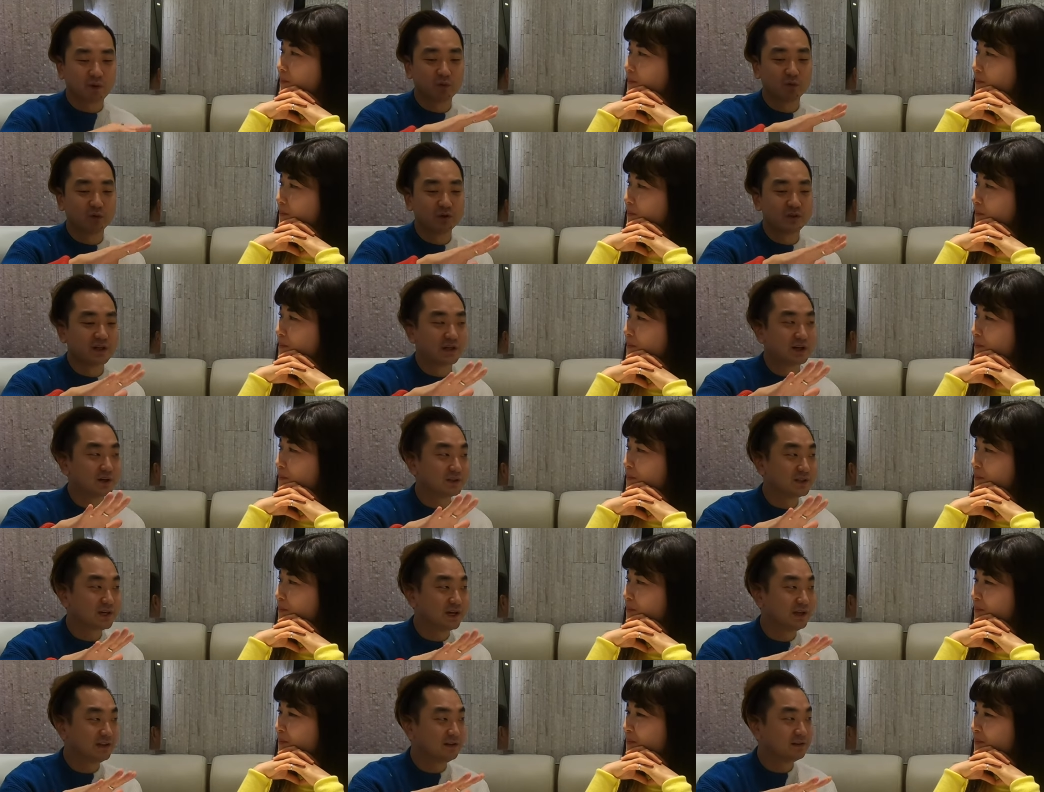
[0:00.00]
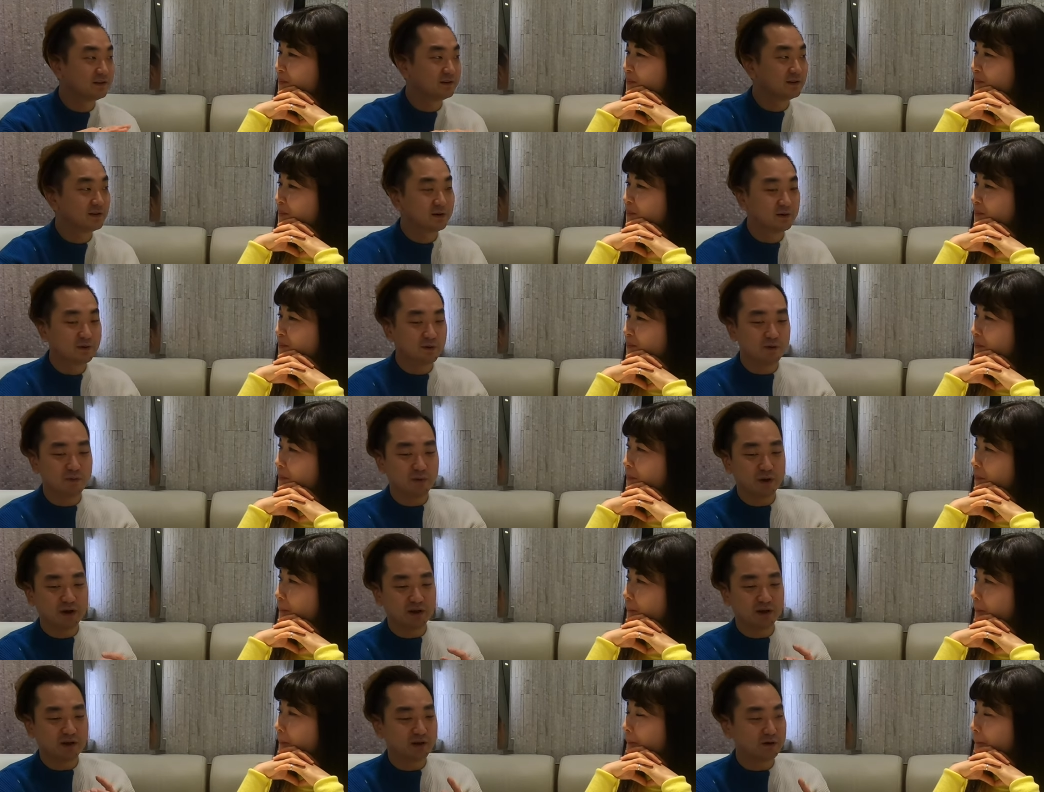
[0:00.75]
Speaker 1: we set a tent, we
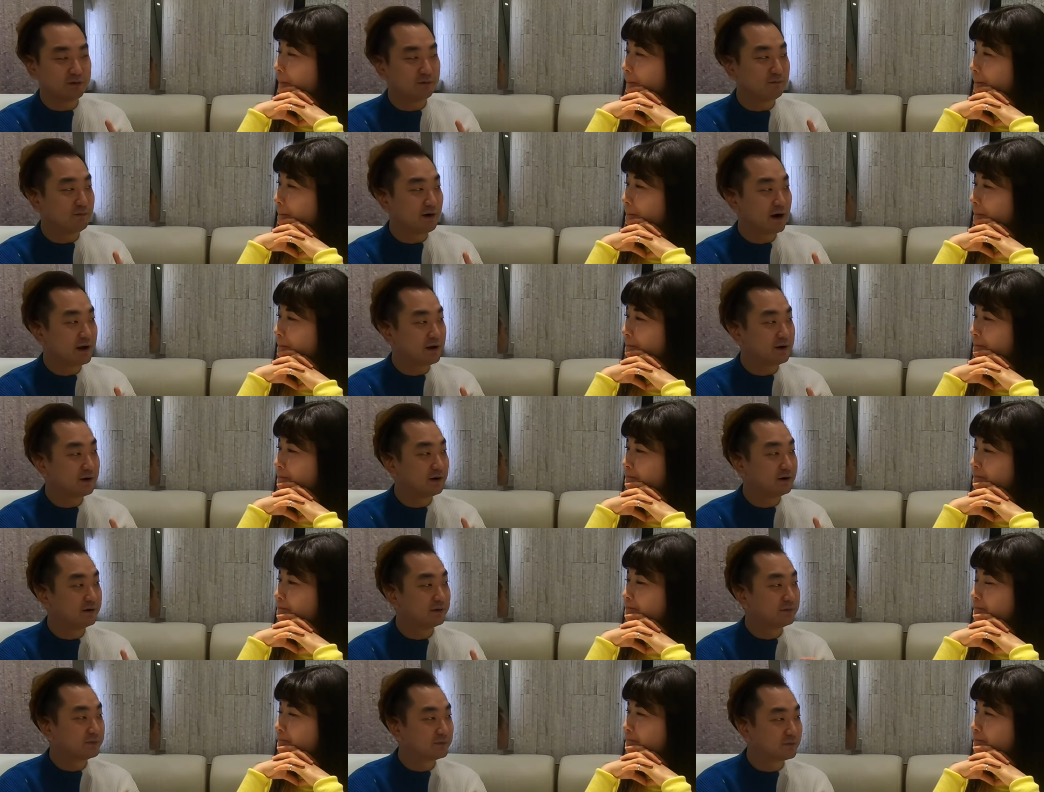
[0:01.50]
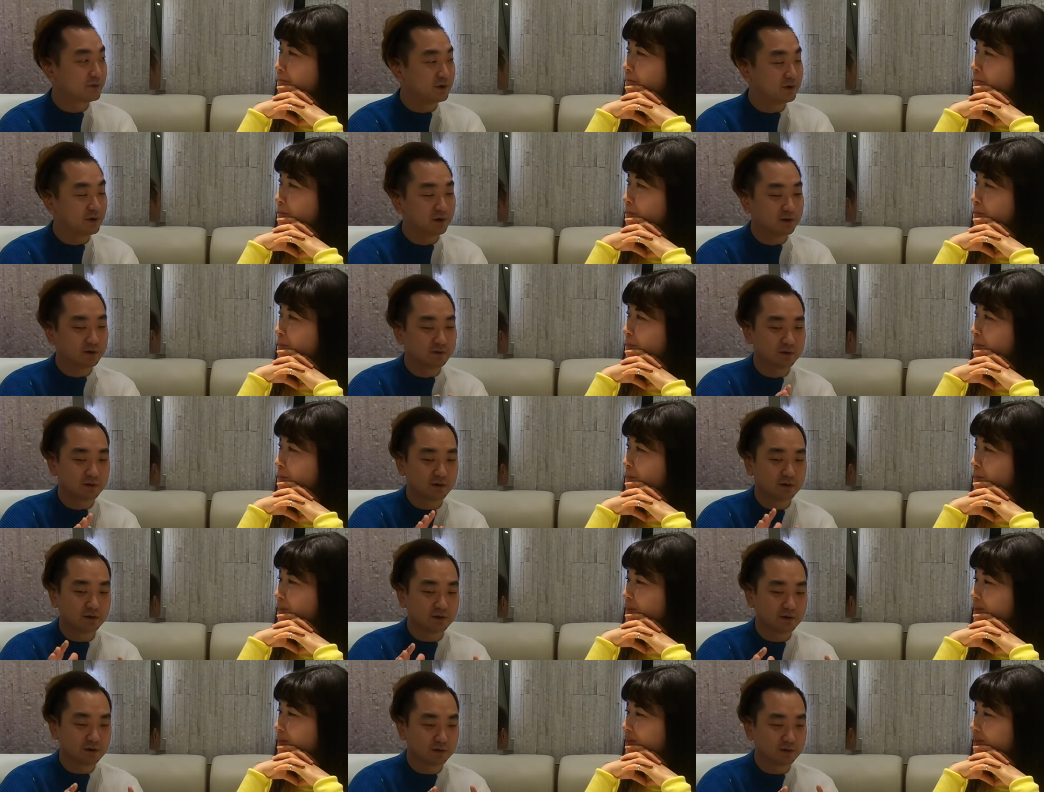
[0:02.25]
make a little fire, you
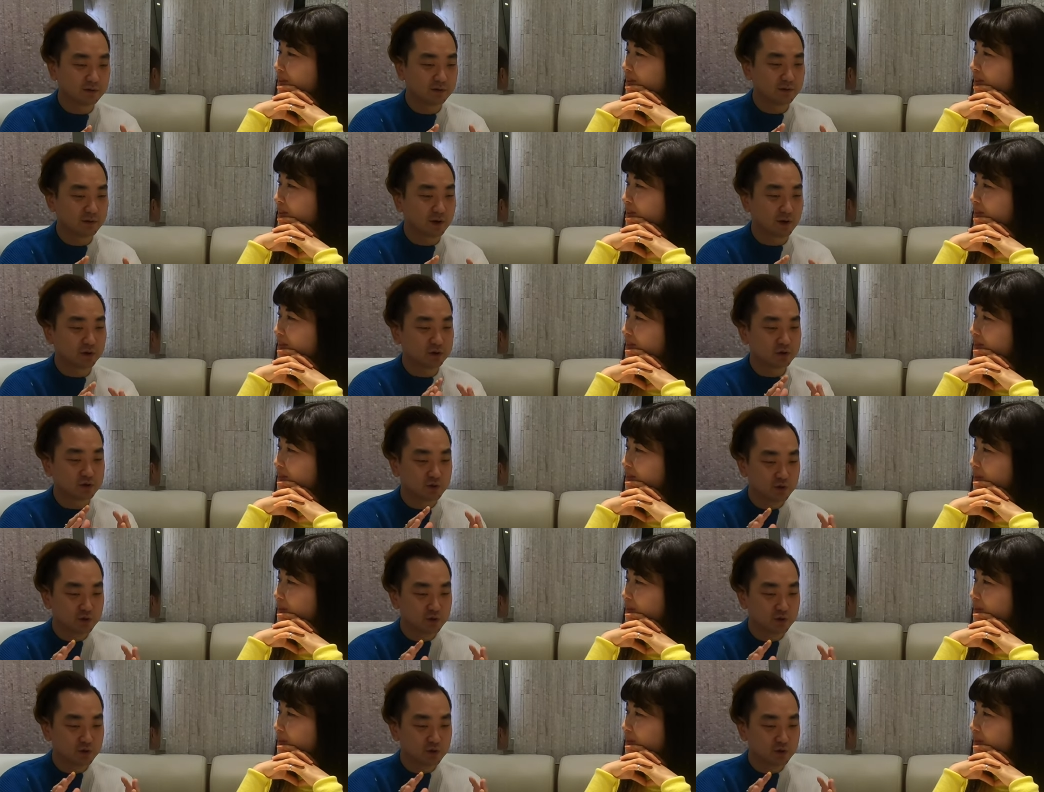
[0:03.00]
know, not